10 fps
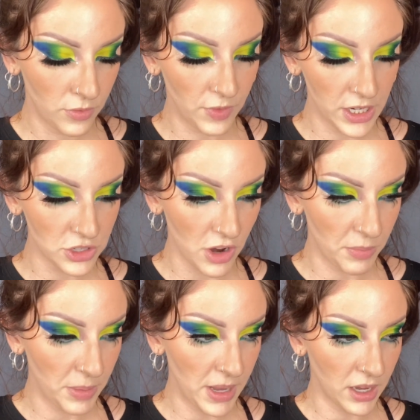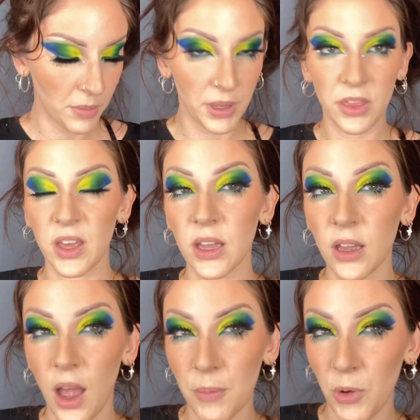finish off my makeup. I think
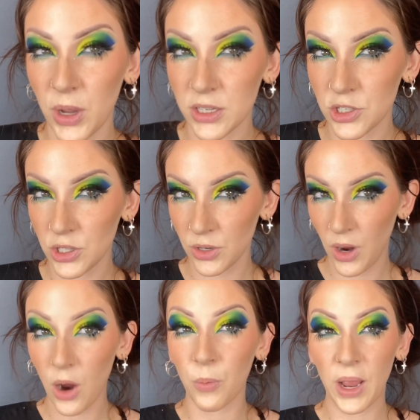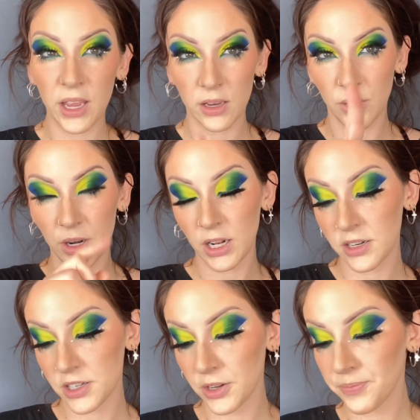I'm going to, oh wait, you know what I need
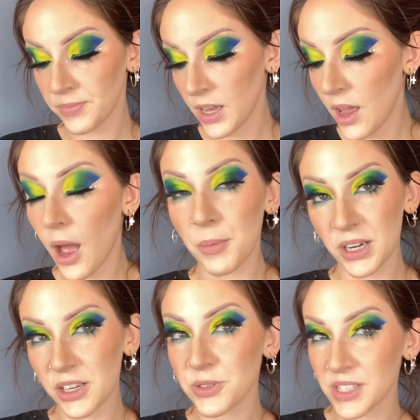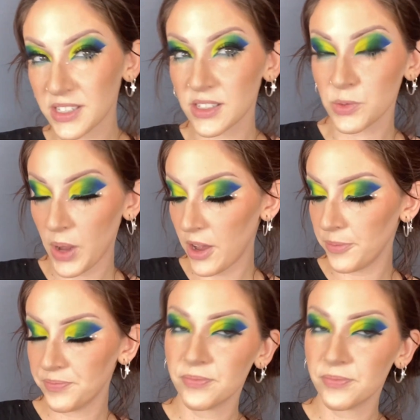to do? I'm gonna use this as well.